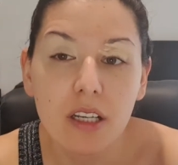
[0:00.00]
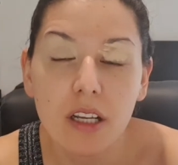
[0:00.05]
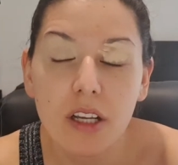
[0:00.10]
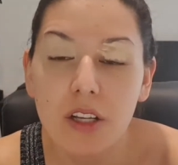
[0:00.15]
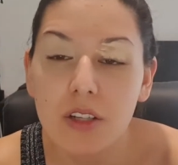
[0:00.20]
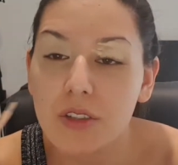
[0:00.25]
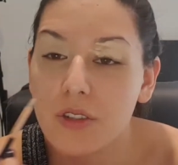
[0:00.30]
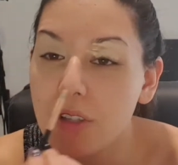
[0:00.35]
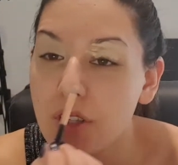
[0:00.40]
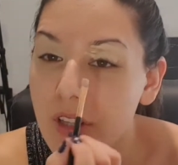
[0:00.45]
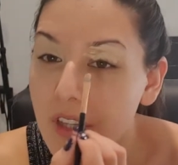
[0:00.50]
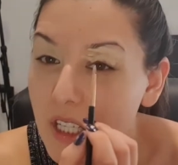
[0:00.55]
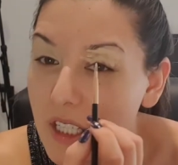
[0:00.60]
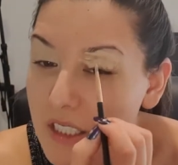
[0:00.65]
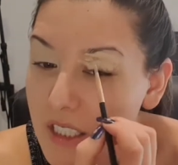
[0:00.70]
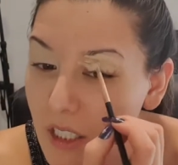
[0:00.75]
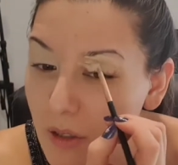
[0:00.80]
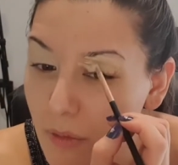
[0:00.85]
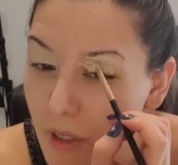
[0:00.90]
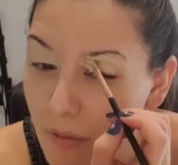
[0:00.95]
do the
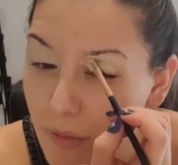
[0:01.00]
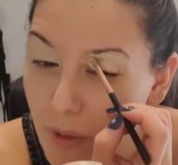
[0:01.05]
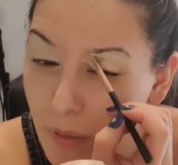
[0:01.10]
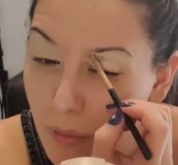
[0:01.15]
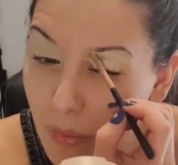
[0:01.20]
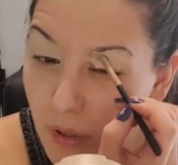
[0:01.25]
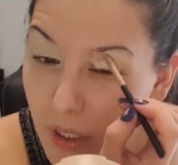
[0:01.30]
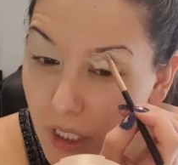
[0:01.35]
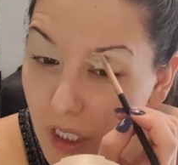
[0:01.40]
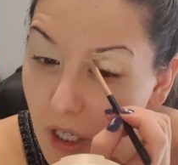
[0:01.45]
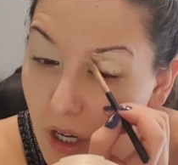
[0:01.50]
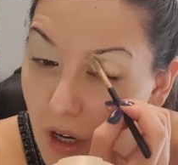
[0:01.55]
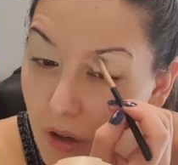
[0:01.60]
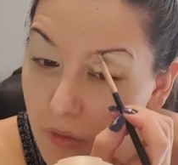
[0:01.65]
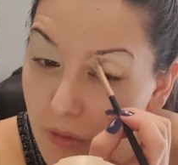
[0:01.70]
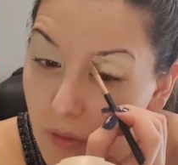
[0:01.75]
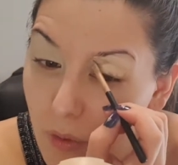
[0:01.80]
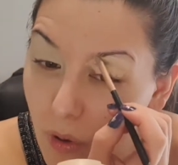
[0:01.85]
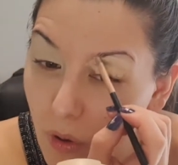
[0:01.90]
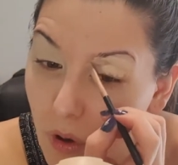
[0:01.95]
things that we've been putting
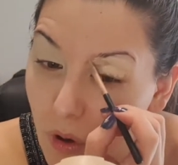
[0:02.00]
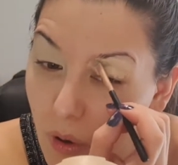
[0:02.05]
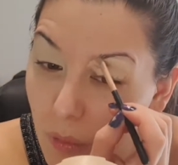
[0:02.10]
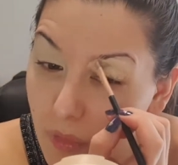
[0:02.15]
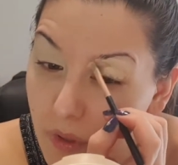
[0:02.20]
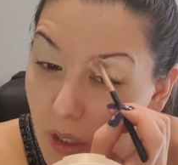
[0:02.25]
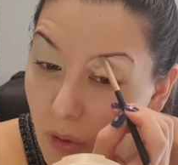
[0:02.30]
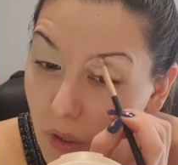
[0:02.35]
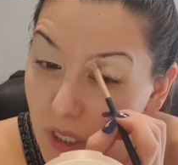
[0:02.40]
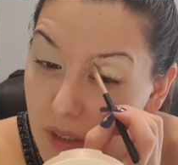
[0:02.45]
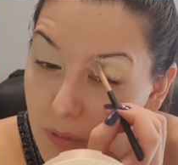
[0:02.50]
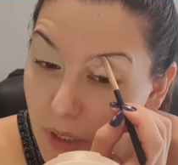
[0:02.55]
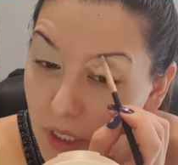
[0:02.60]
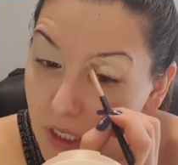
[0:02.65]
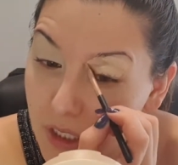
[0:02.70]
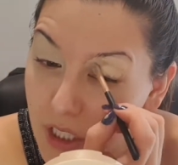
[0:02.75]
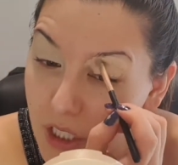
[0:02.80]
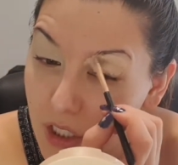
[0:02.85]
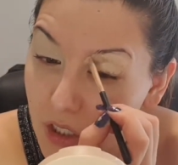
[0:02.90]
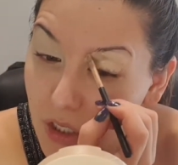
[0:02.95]
off or been always
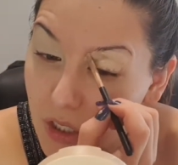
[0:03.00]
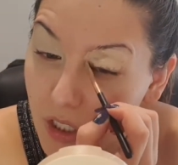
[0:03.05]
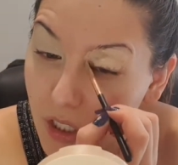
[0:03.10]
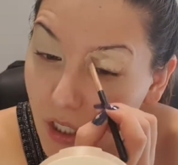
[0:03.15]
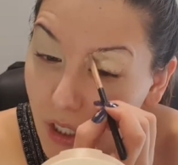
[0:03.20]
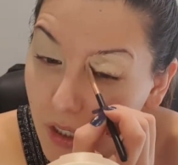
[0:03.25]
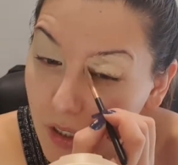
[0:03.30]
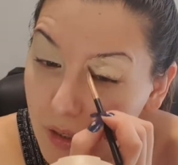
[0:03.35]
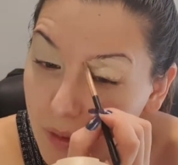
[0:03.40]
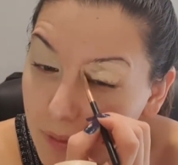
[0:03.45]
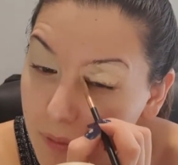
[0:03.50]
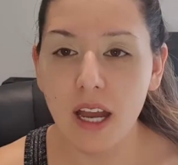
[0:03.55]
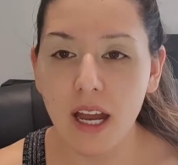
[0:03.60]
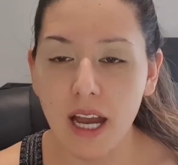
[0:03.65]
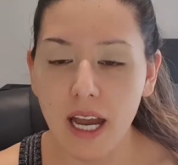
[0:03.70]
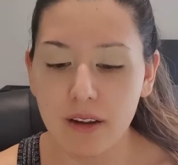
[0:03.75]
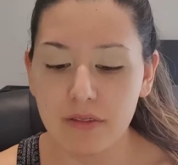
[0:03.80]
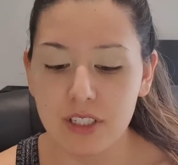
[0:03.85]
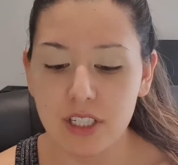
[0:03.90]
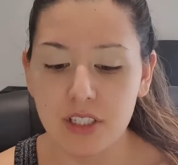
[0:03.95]
wanting to do, you know?
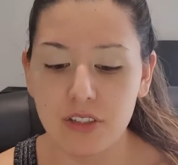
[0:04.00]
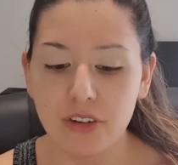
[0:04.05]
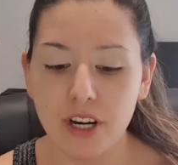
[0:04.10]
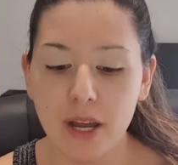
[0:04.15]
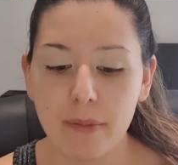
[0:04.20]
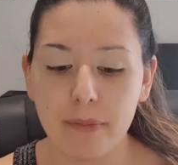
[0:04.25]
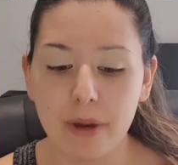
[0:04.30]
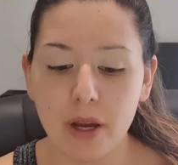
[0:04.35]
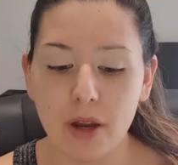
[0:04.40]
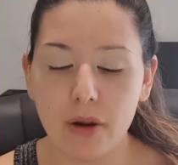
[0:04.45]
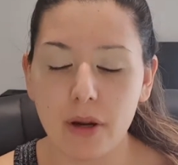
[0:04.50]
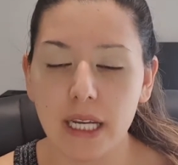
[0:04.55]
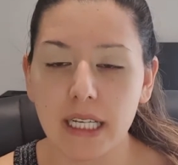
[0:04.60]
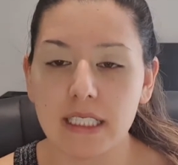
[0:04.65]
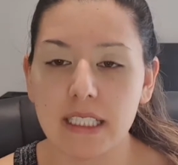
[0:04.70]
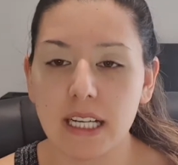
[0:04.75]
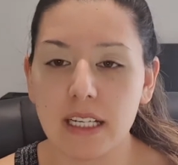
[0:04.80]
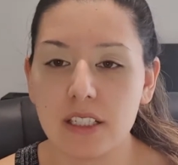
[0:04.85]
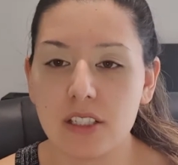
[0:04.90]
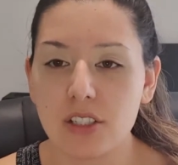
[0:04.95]
I've just grabbed my
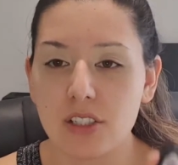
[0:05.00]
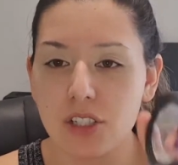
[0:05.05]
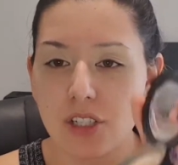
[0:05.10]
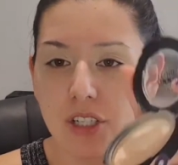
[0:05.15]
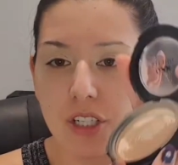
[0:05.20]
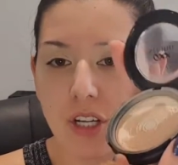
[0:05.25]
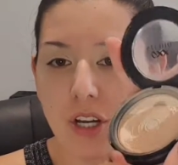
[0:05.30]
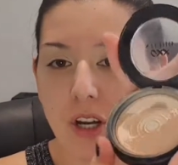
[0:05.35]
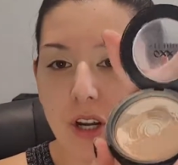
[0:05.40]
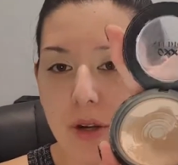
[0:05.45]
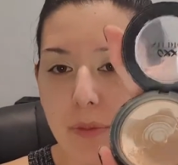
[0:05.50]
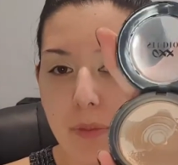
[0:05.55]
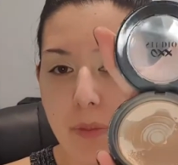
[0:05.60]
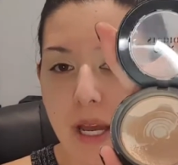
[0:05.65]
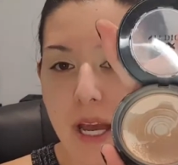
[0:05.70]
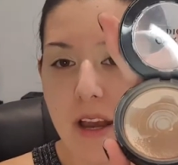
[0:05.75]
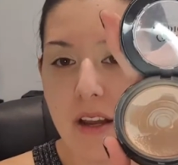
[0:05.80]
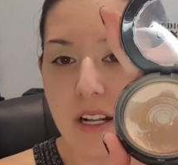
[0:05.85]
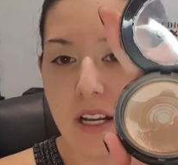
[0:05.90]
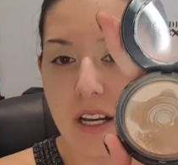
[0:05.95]
OXX Studio
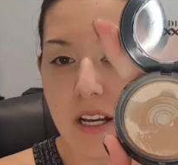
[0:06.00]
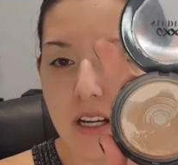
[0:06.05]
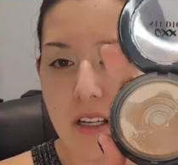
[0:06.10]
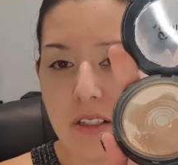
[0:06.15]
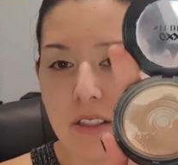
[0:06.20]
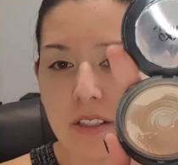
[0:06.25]
powder.